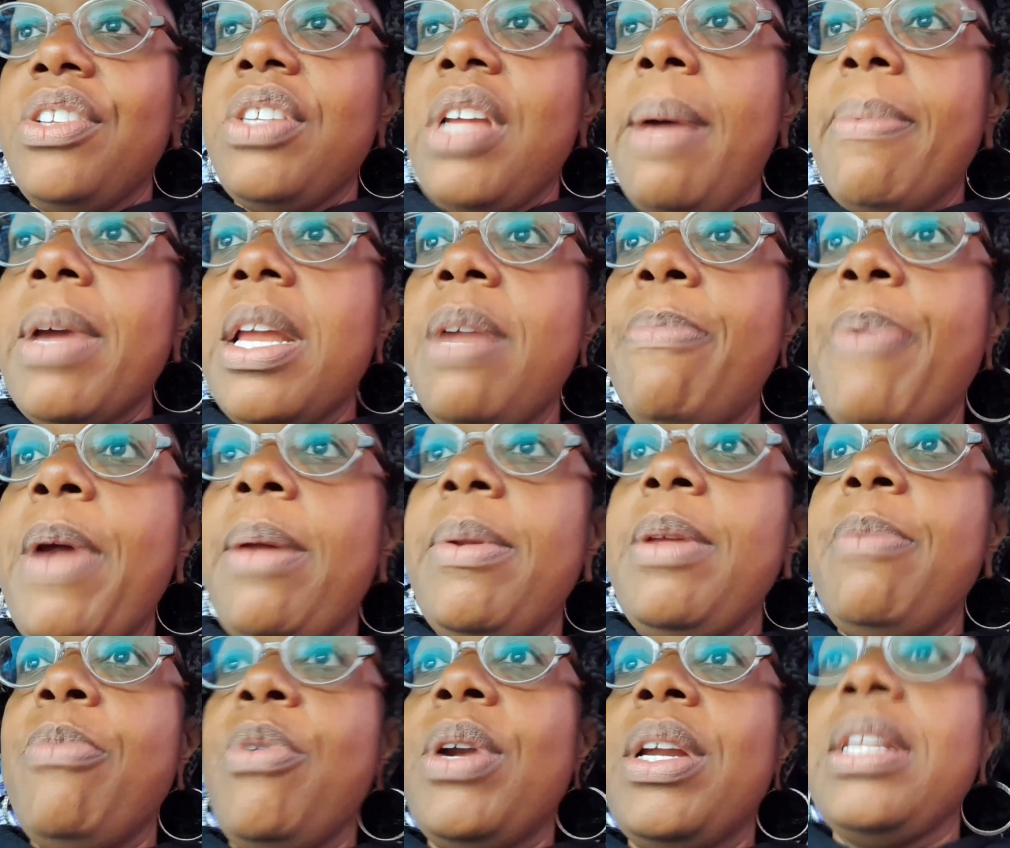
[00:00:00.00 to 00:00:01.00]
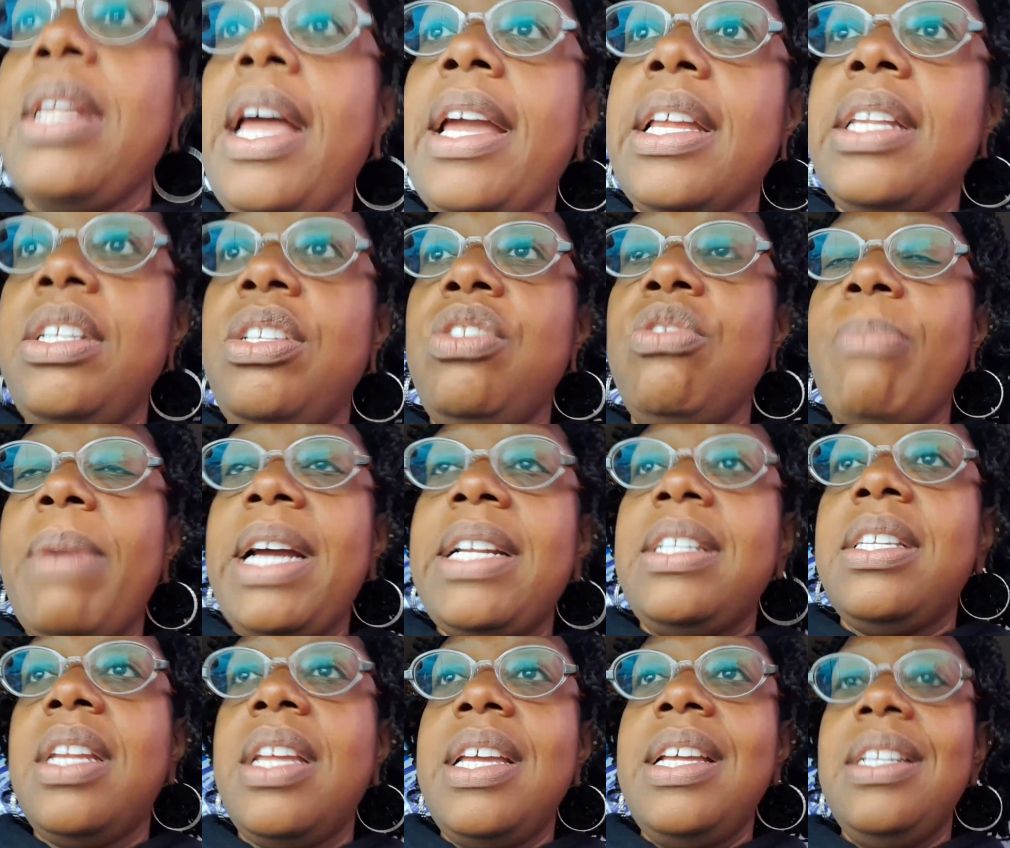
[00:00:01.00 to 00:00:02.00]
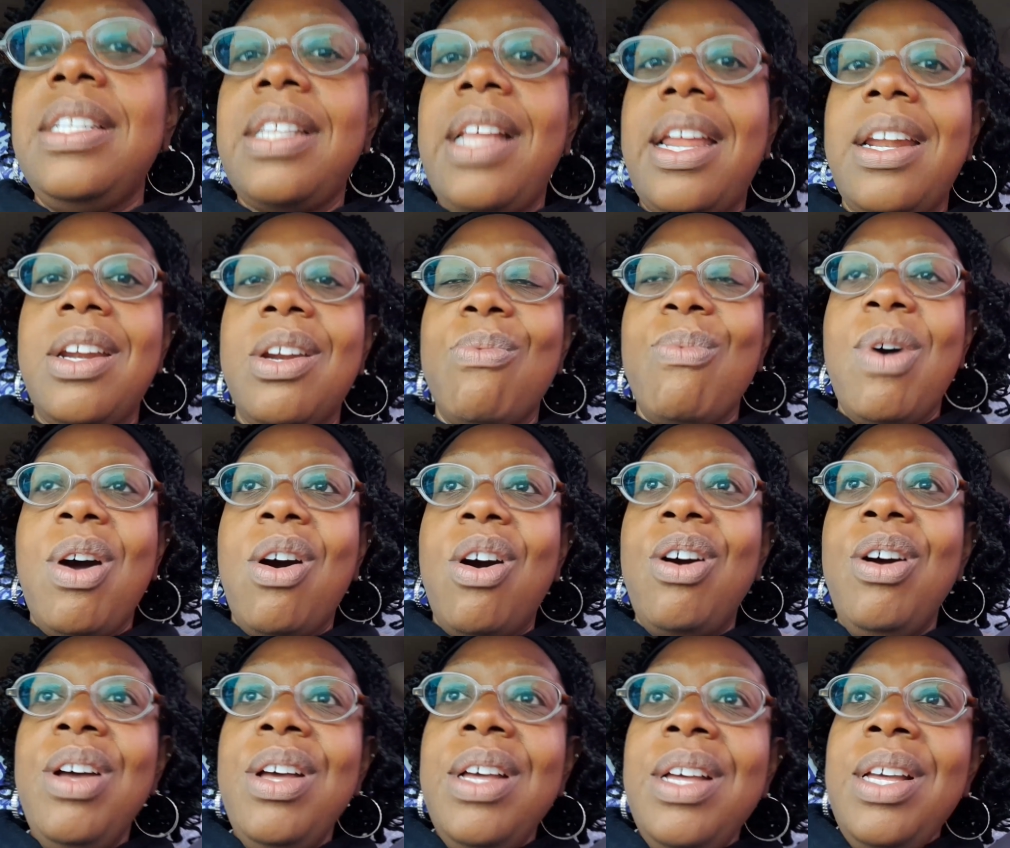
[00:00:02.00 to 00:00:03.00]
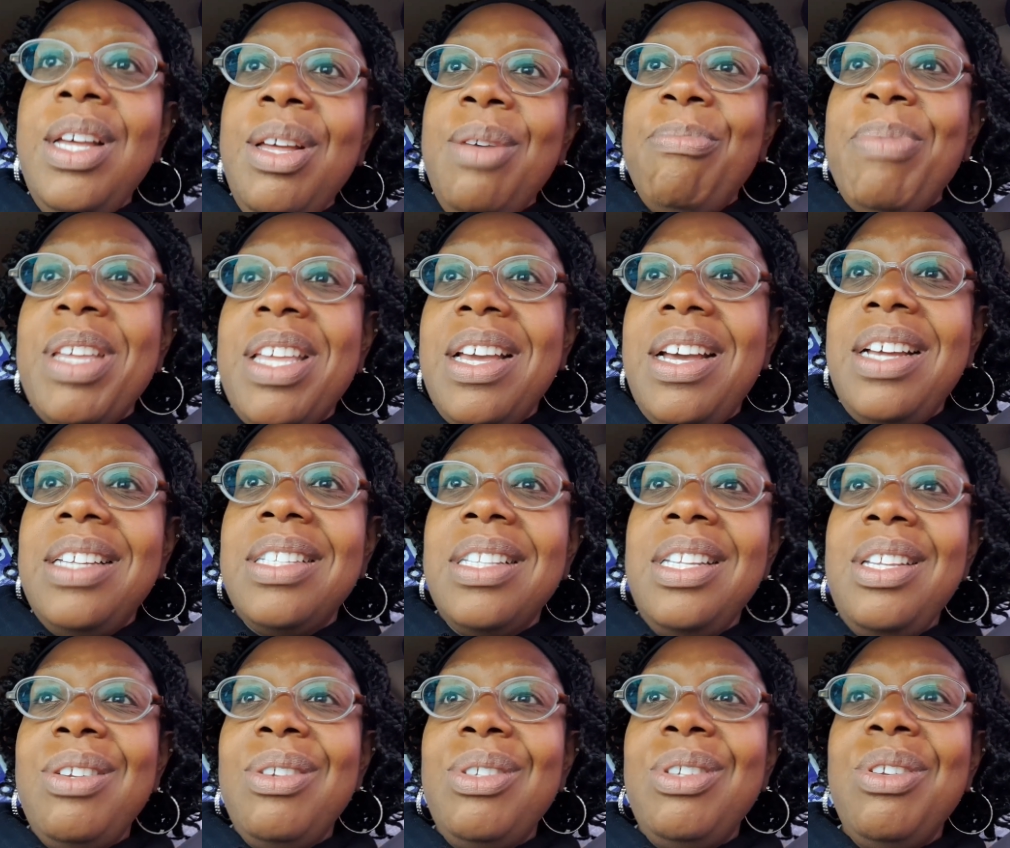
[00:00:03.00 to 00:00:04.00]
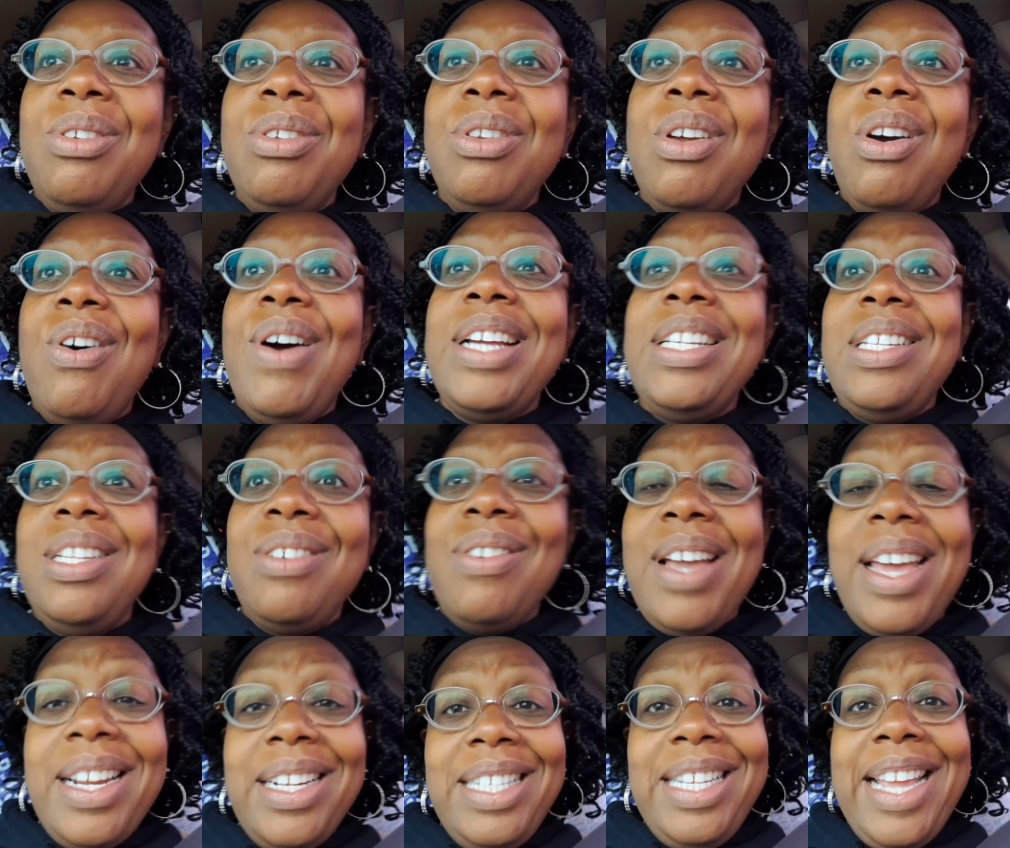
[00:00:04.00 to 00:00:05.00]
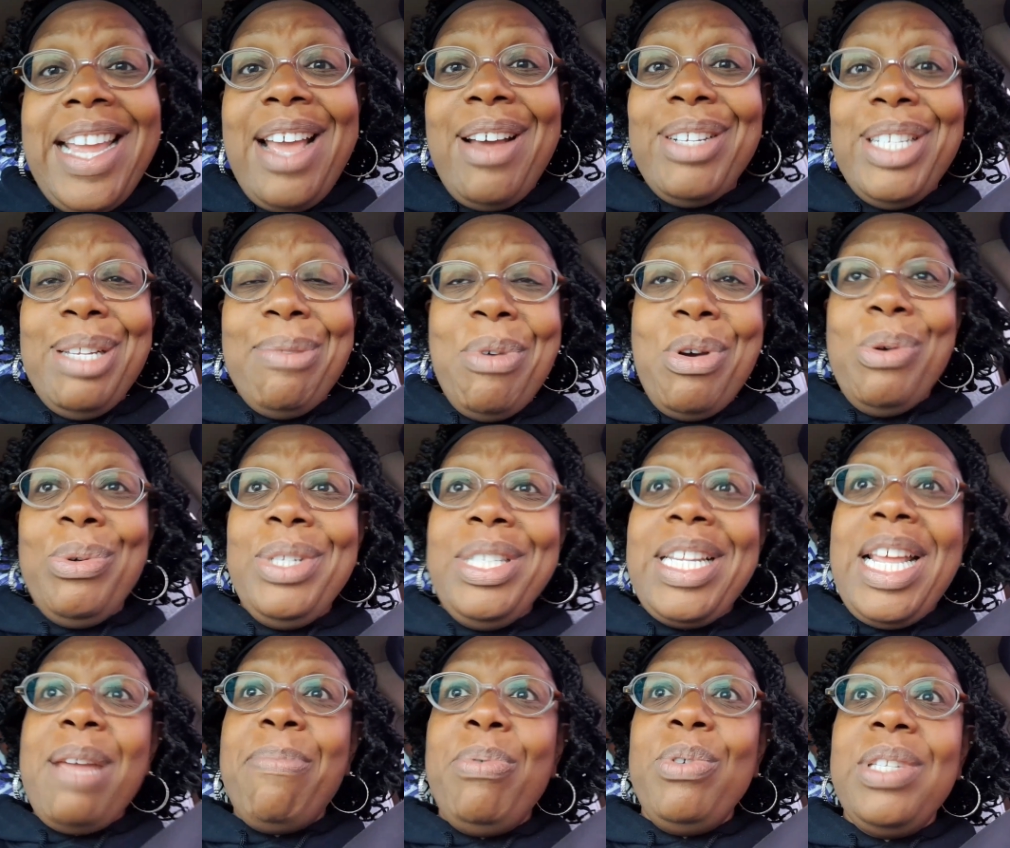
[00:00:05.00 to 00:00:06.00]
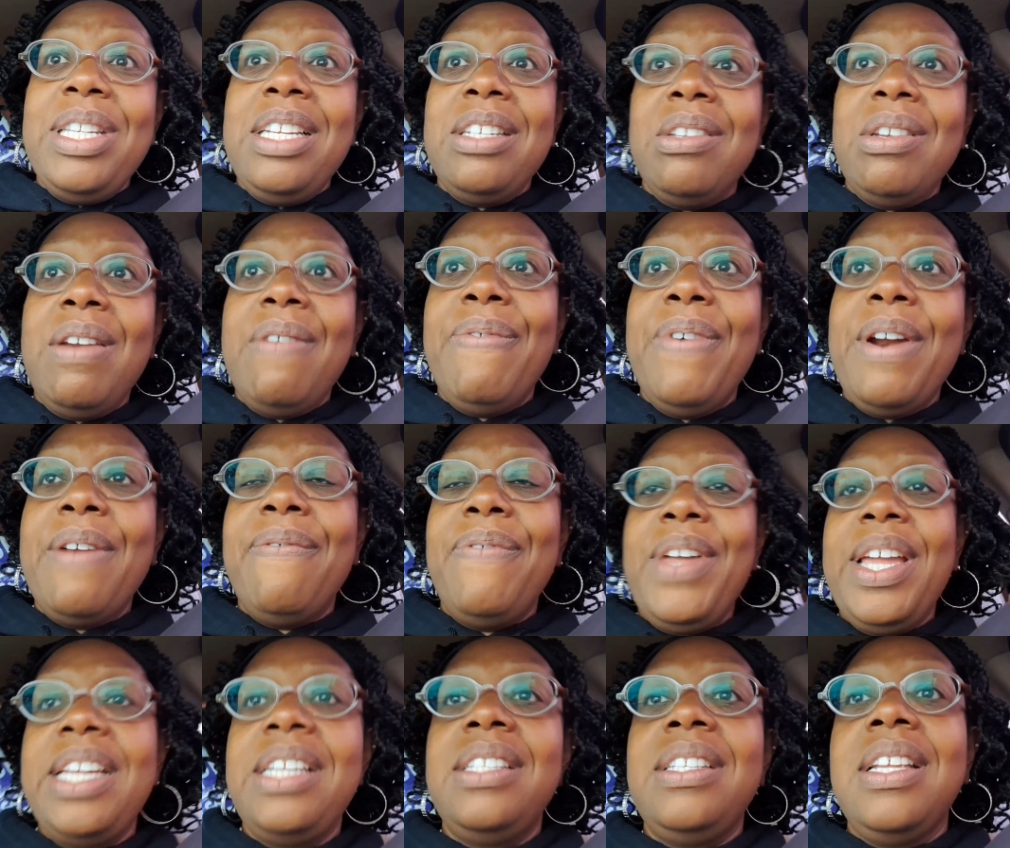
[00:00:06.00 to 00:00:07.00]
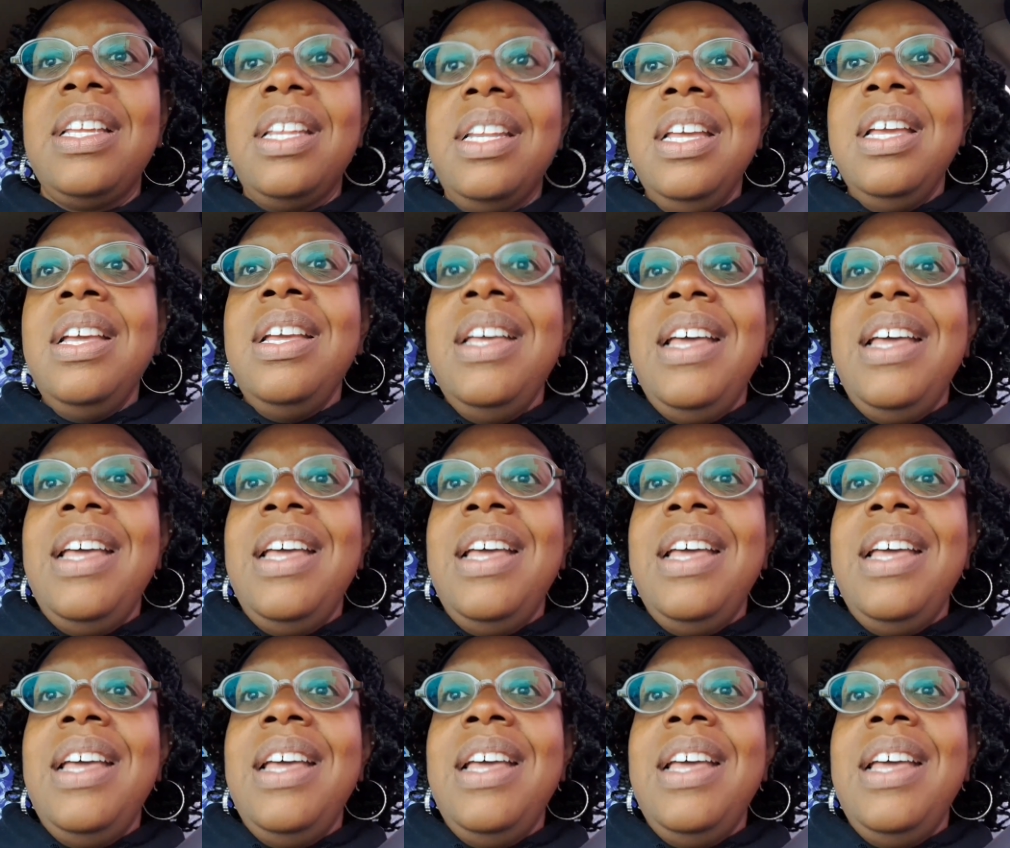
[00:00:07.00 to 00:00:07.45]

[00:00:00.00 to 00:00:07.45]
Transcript: So I'm going to probably more than likely do mine to the inside of the wall, because little do you know, I still got to take out some old staples that's on the front facing.